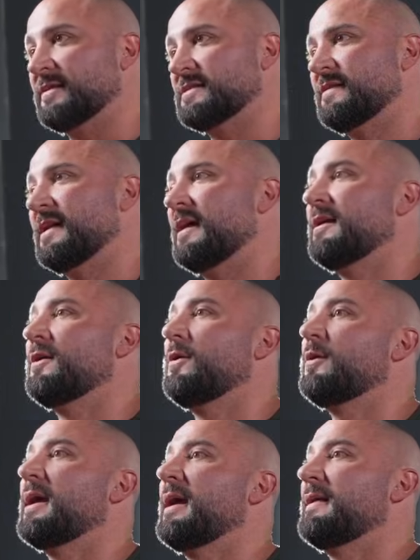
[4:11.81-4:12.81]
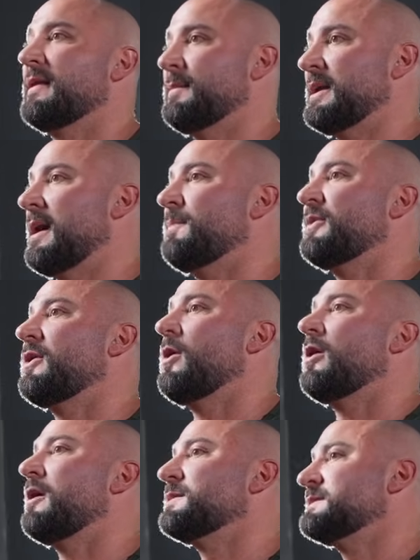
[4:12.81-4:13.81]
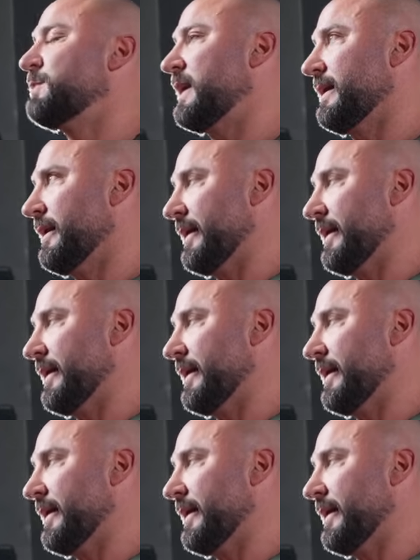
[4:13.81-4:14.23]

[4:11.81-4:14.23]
So then I know, okay, let me up the carbs by